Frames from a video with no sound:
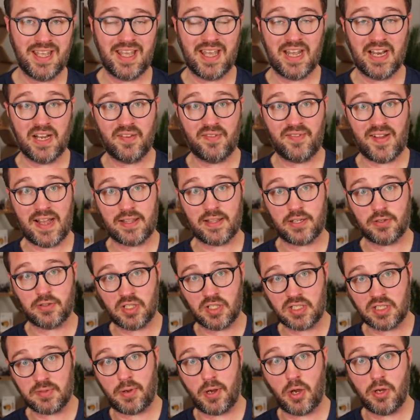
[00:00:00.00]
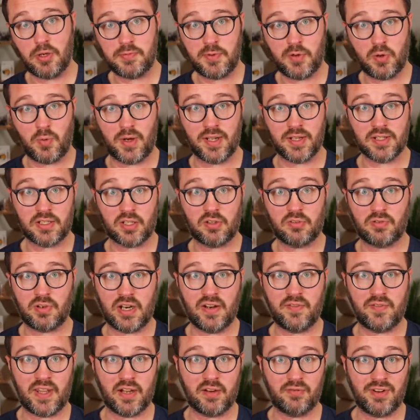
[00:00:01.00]
And in fact, those disposable ones are great
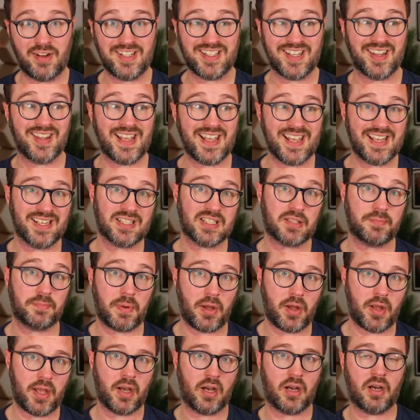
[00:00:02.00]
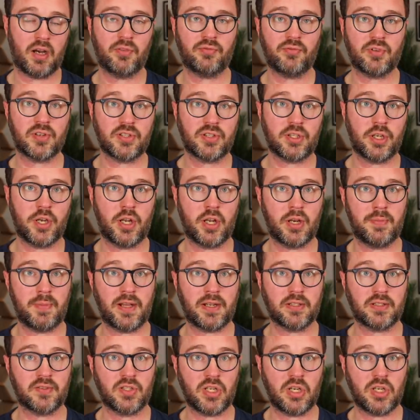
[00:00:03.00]
for that reason. They expire after a certain
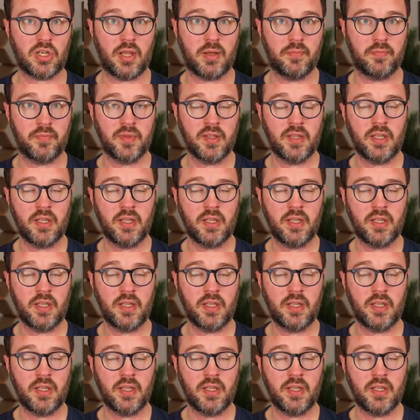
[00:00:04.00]
amount of time.